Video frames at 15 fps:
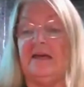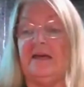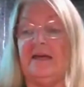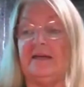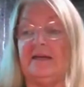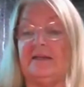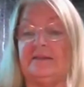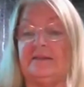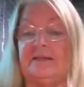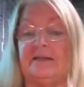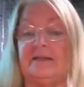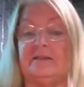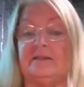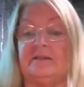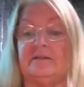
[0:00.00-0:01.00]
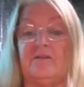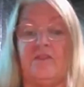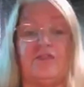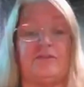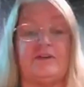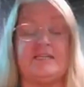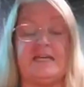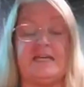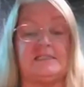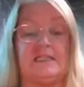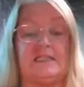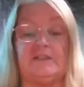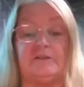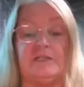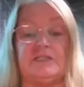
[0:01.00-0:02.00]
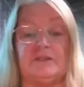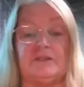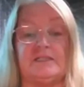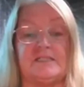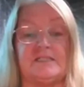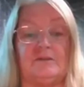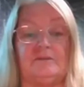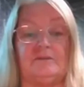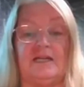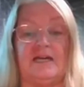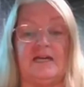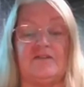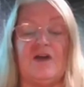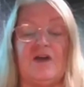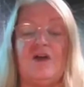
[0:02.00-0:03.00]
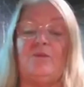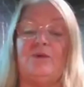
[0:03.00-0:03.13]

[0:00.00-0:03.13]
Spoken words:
And 3 days later, he took his own life.